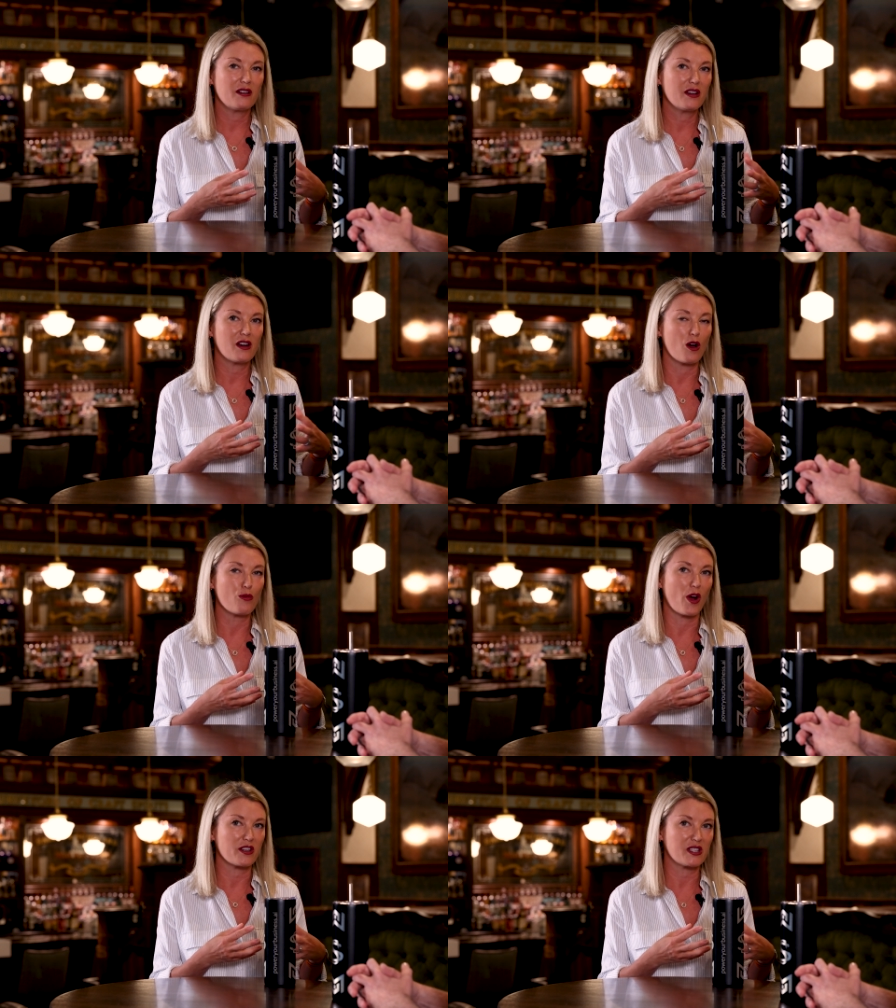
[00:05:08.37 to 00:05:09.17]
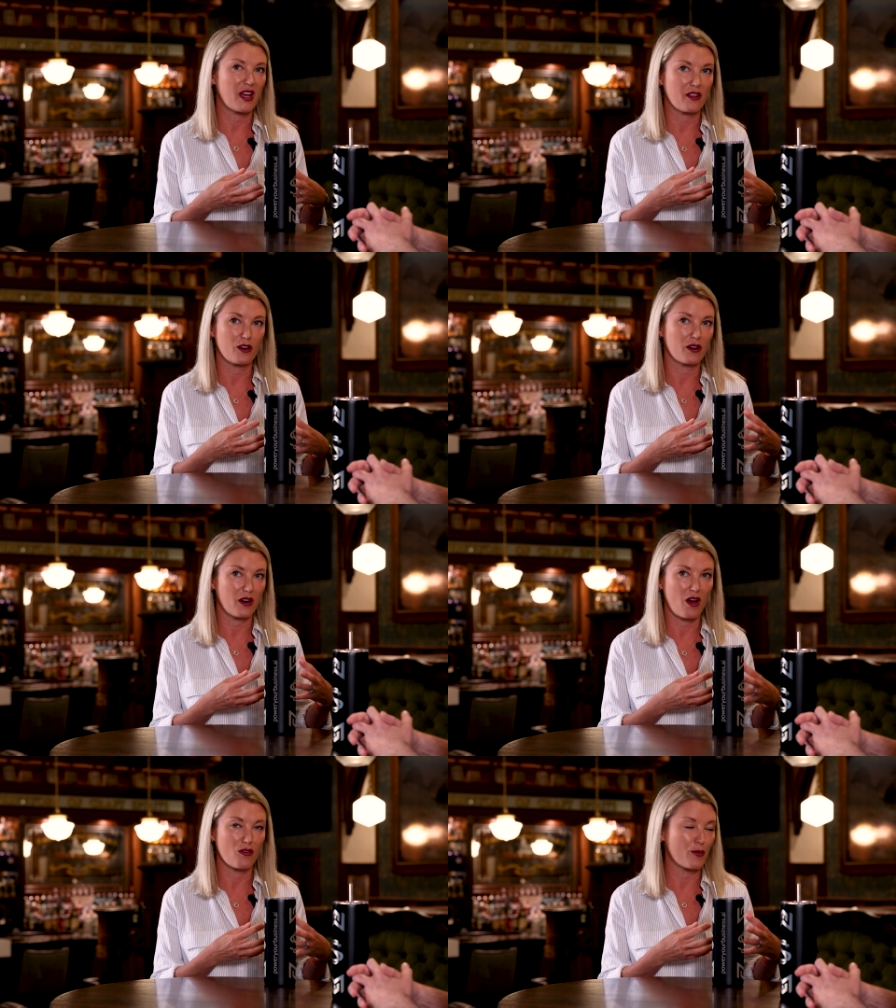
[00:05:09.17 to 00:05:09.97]
brought together
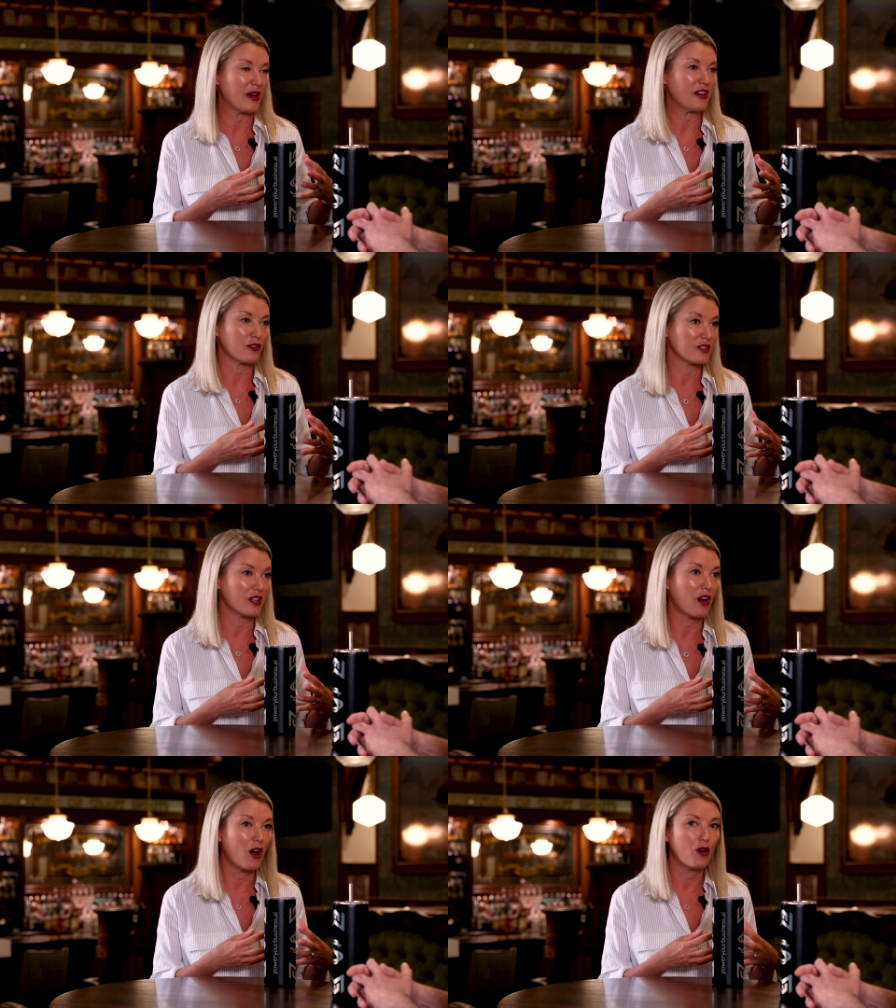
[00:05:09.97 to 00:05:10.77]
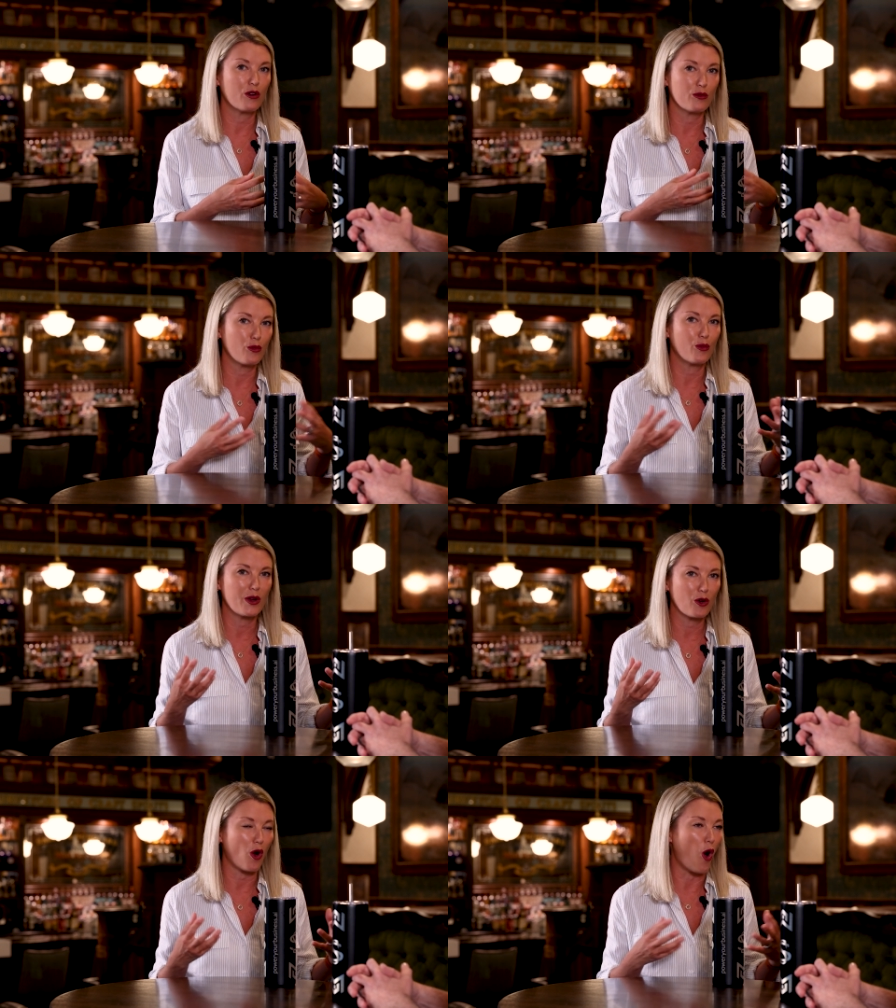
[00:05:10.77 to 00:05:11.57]
however many years ago,
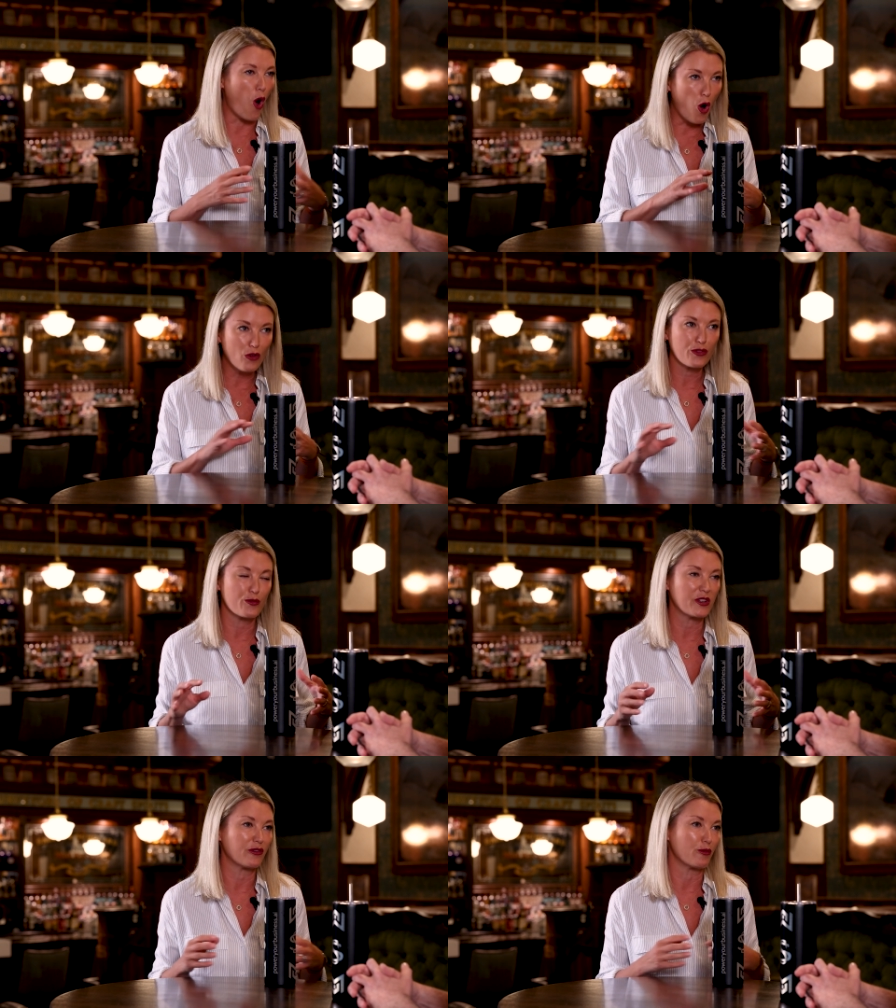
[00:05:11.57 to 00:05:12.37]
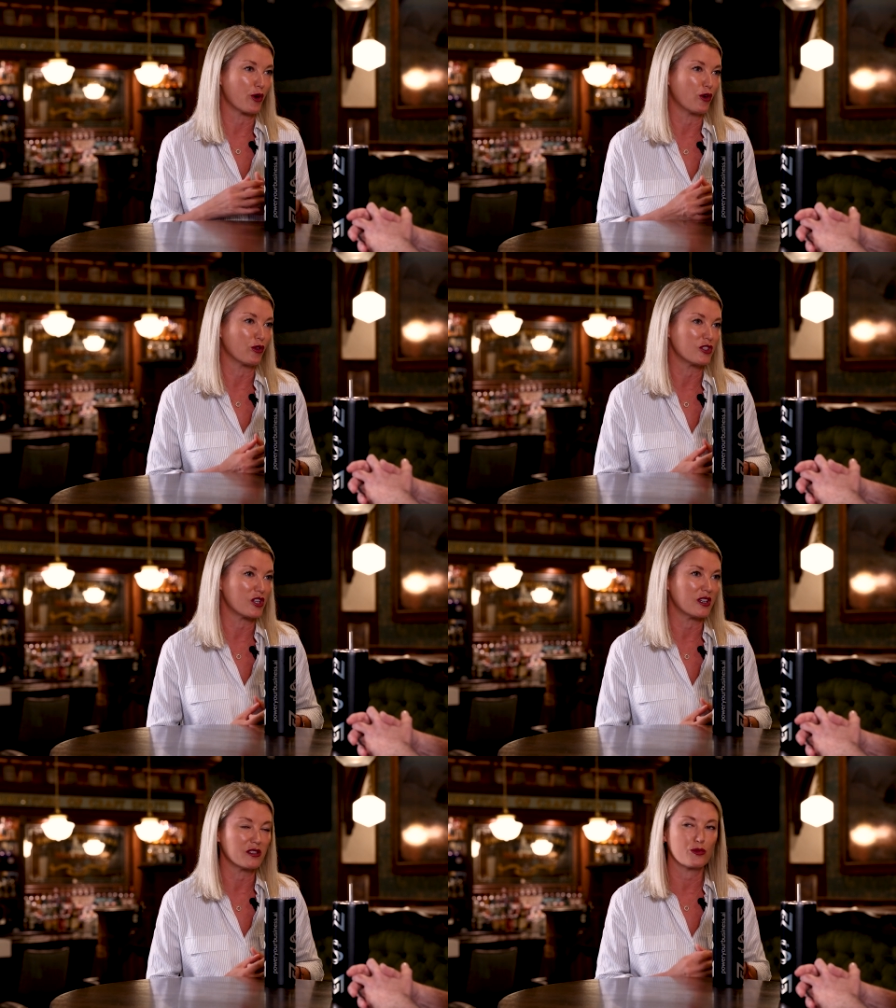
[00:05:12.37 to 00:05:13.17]
we're all from different
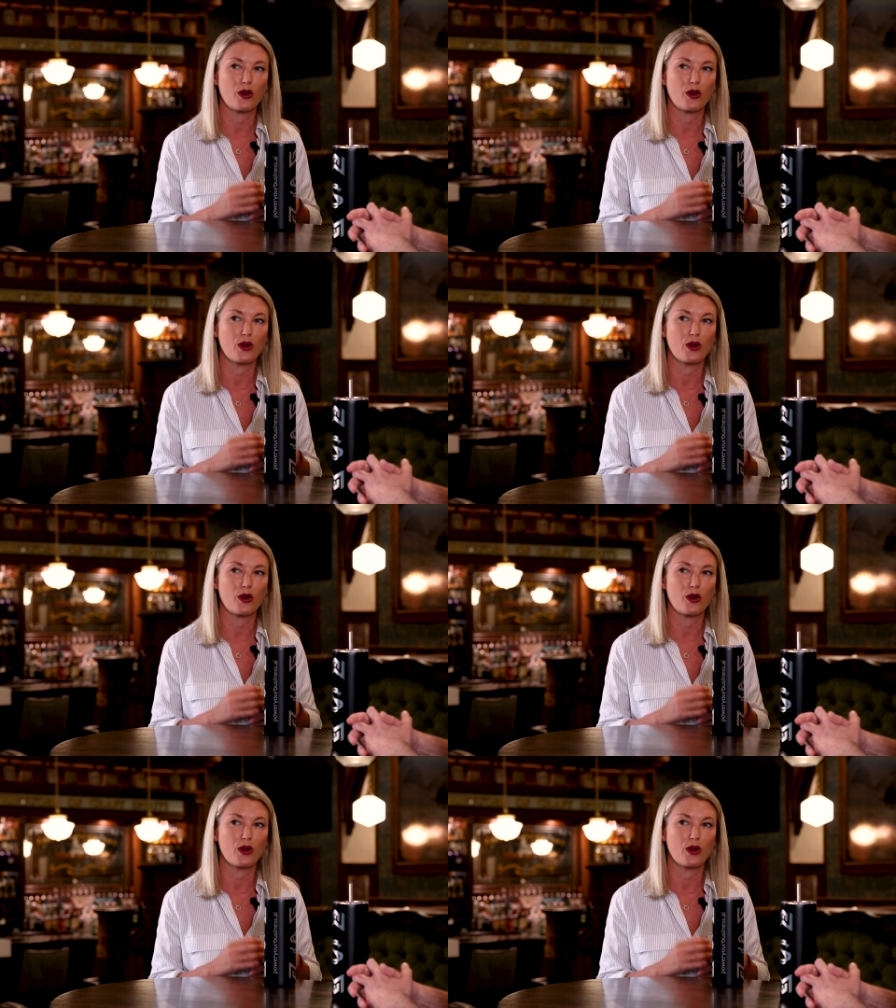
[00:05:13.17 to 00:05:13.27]
brokerages.